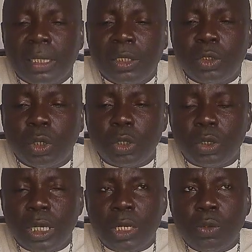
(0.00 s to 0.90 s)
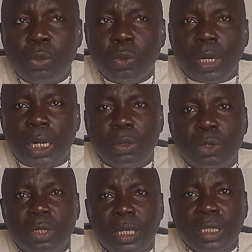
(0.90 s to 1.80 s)
In short, ehuru and
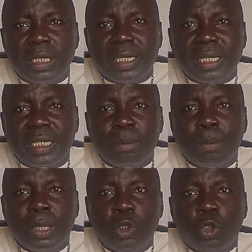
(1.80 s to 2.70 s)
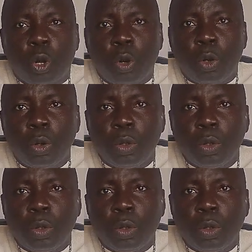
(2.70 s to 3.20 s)
uziza seed is the major